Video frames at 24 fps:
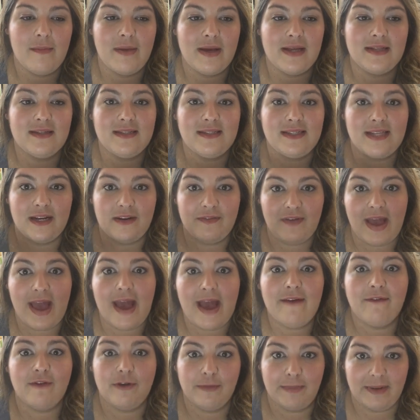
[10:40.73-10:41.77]
instead of
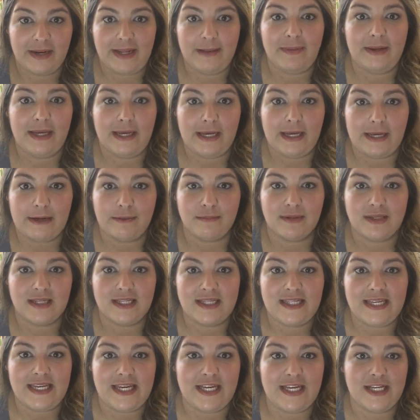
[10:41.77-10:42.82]
everybody being able to
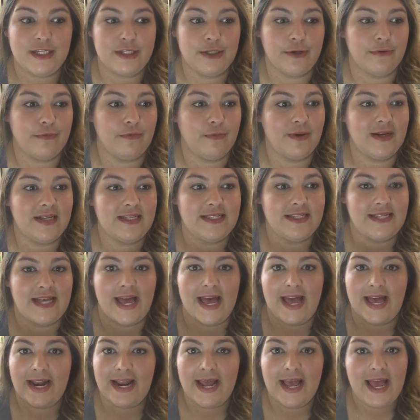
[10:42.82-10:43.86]
see. So if we
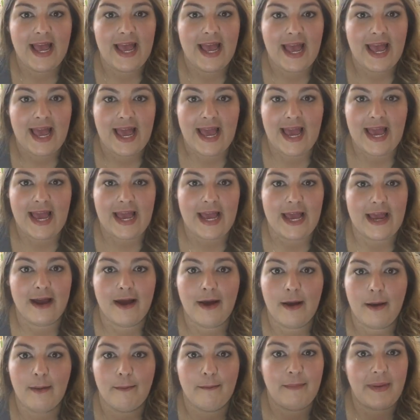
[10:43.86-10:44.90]
said,
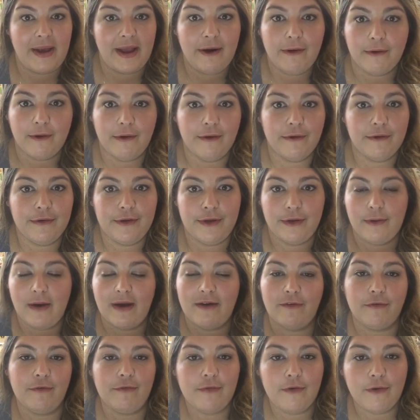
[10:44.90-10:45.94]
hey, Beryl, you
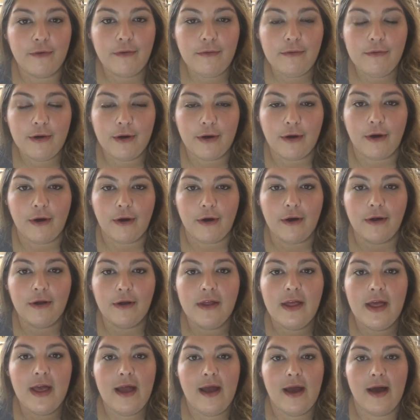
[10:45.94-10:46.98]
have a phone
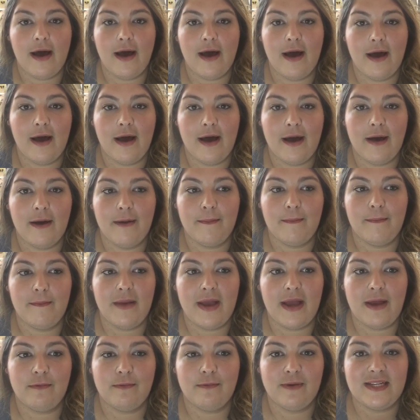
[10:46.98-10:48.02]
call,
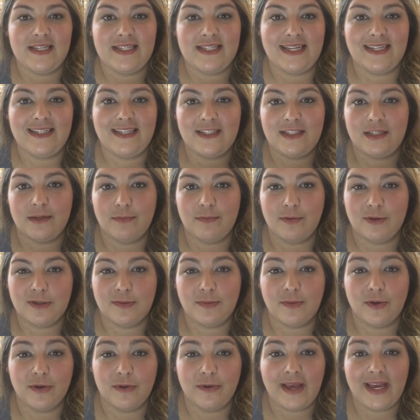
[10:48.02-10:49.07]
and we sent it to
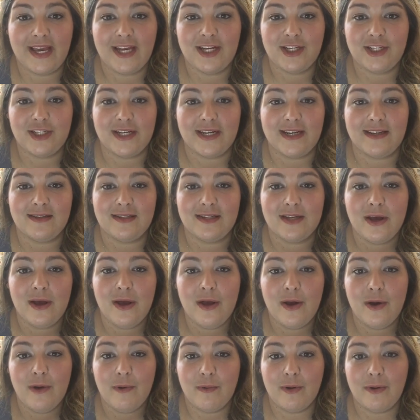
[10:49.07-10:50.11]
multiple locations,
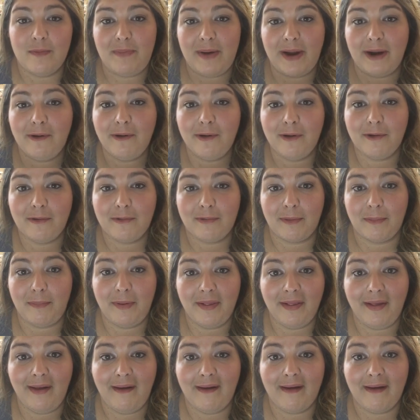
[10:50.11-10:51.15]
when Beryl
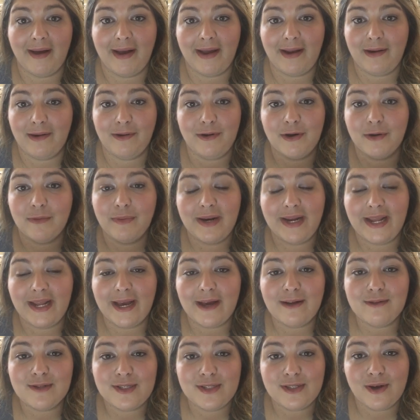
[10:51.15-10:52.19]
replied, nobody
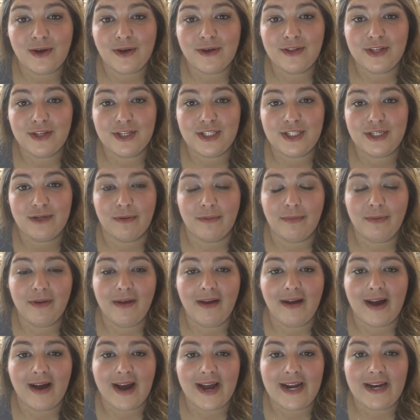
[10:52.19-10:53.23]
else saw that she
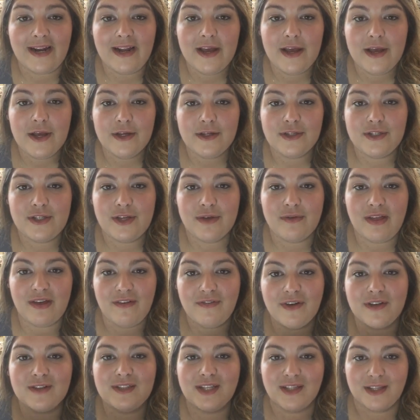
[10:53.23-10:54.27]
replied, so they
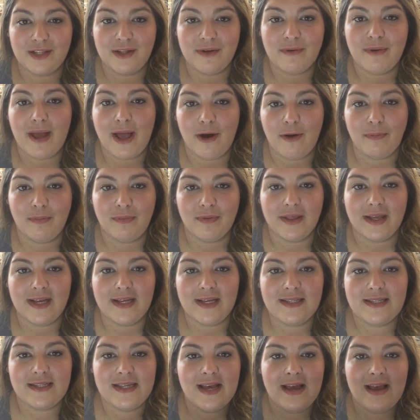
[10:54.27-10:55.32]
felt a little
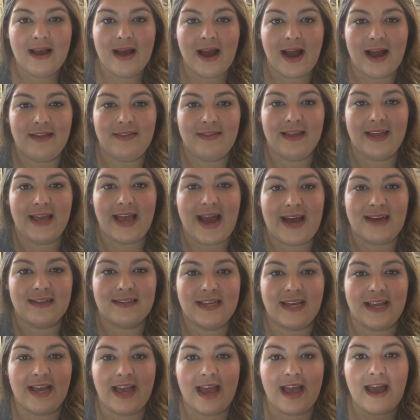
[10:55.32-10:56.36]
helpless. I think
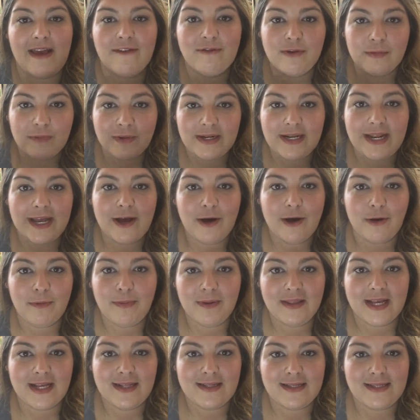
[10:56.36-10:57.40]
asking everyone to
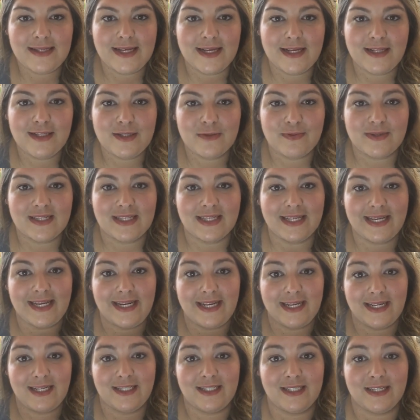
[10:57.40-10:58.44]
help in that sense was
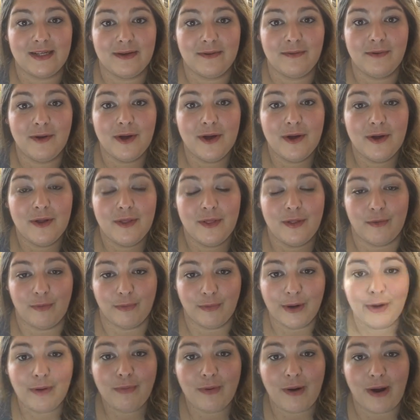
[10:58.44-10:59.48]
leading to the
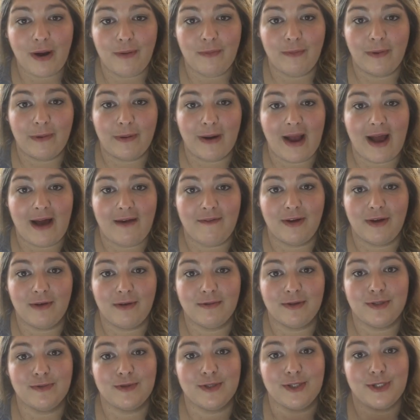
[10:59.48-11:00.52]
real problem we were
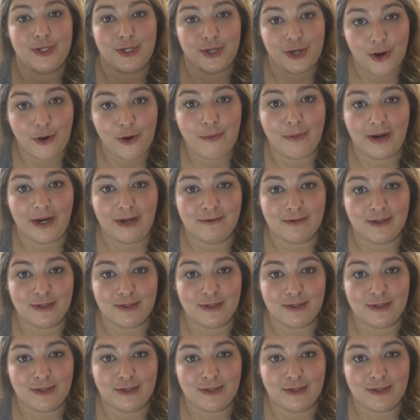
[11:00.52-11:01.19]
having, which was nobody